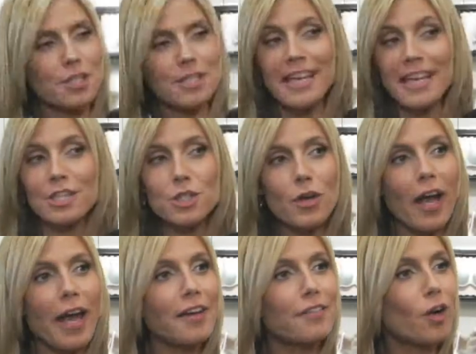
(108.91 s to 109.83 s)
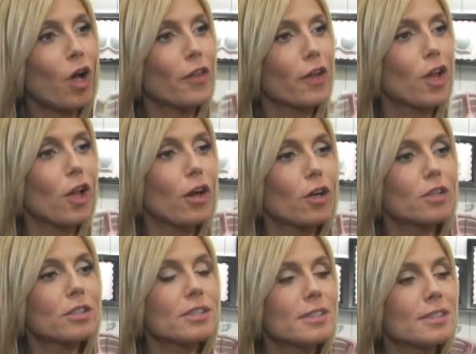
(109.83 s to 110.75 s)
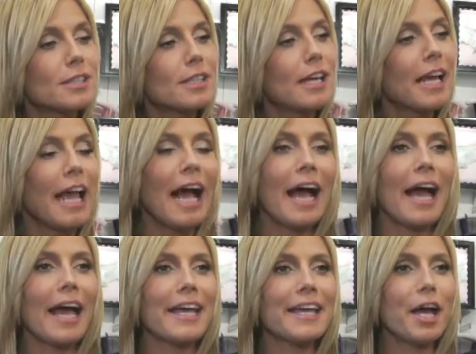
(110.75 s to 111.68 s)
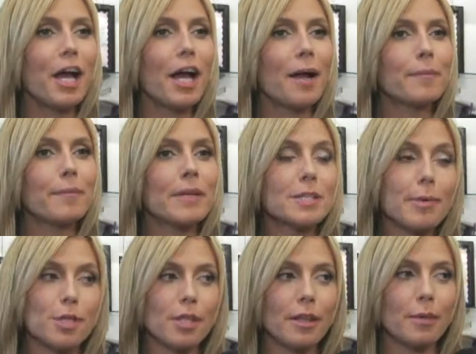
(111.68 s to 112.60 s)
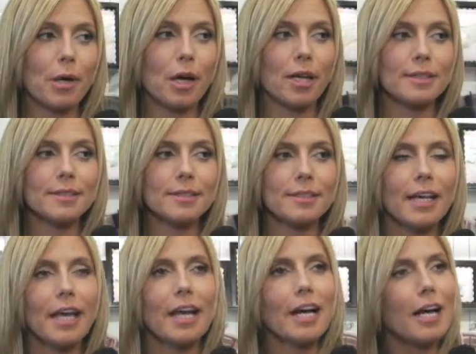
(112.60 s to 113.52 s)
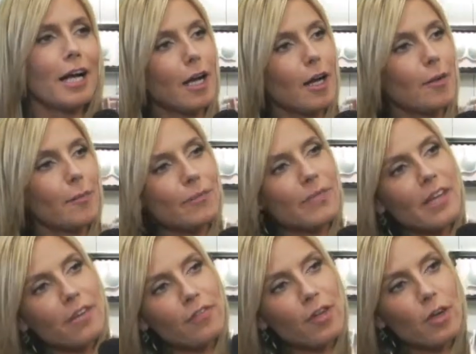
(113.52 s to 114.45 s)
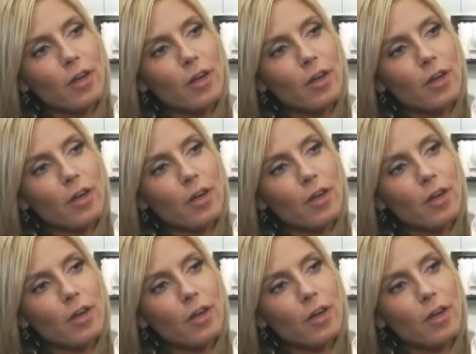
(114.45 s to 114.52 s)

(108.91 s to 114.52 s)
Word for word: to test drive all the clothes. I, um, especially the bras. Yeah. Um, if you like you,